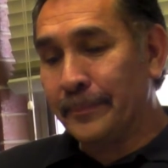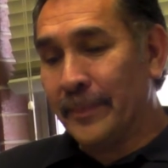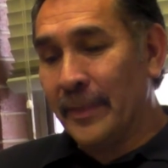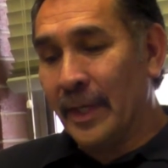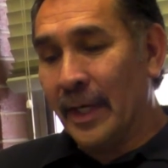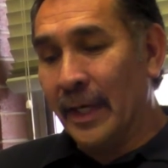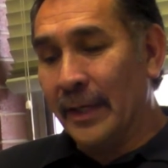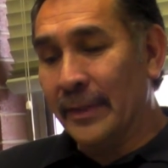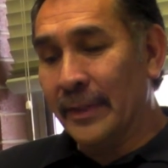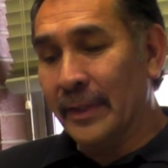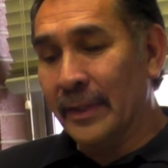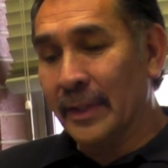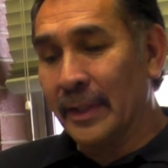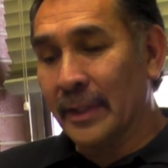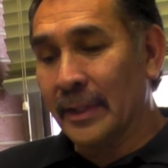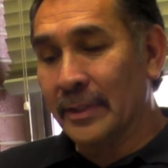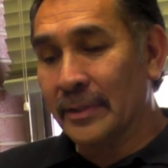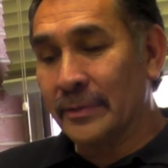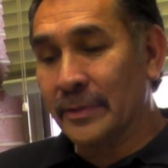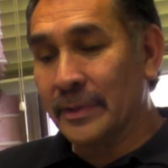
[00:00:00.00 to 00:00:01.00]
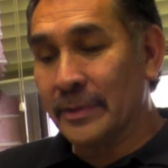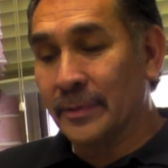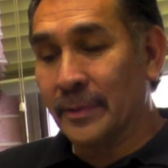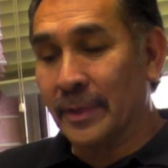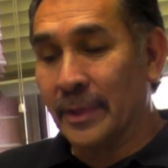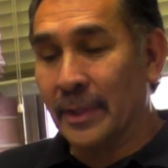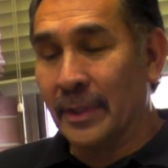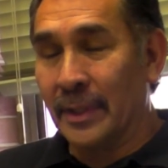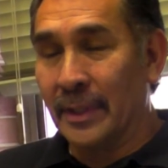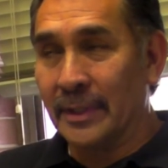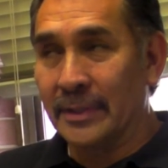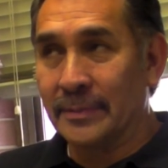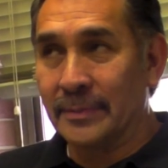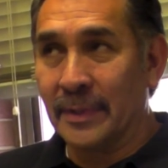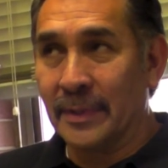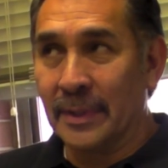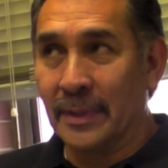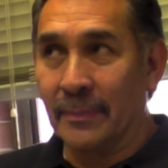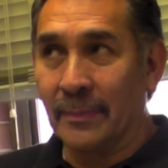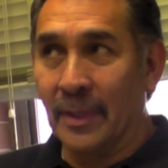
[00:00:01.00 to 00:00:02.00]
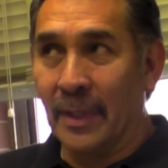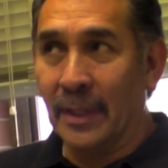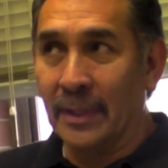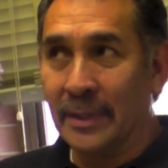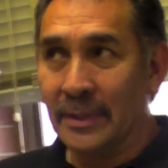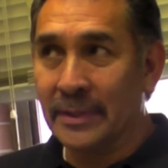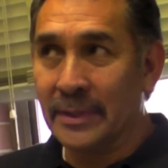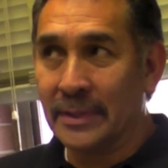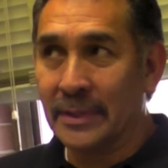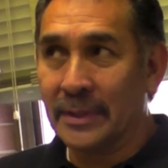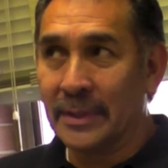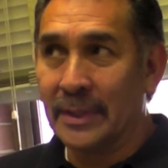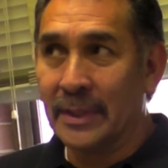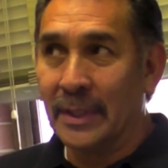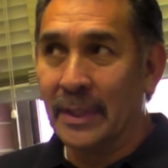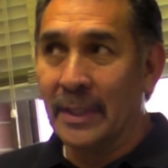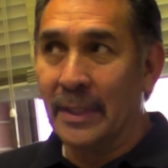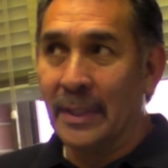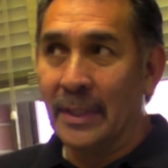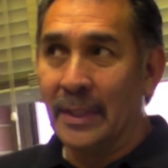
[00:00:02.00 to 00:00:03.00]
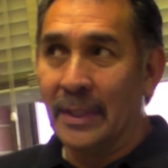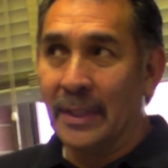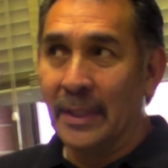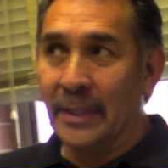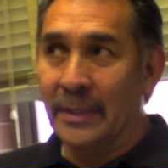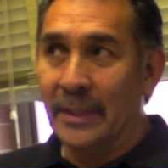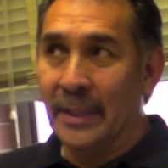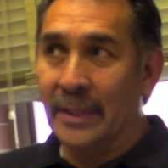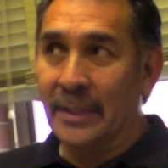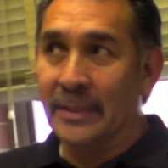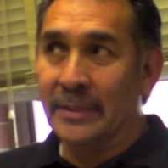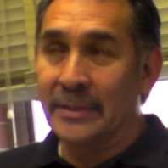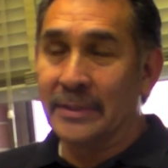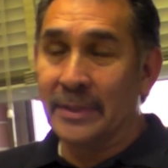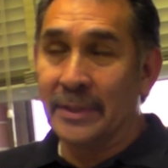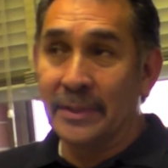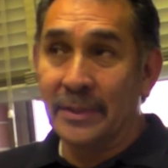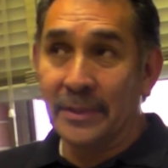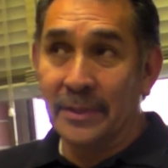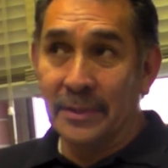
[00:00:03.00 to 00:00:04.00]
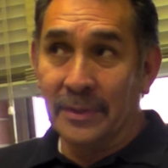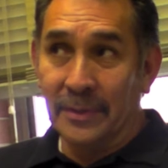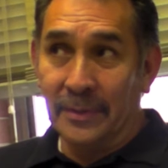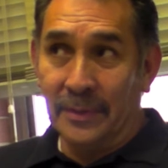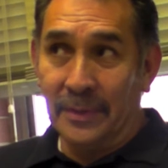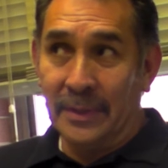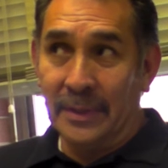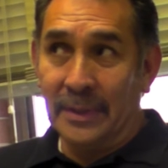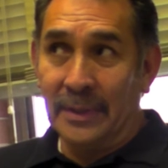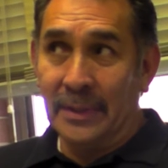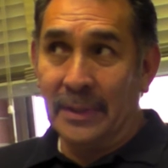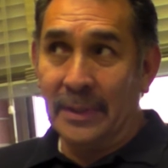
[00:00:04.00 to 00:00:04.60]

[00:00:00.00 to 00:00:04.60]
I think in countries where it's been abolished and they continue to do it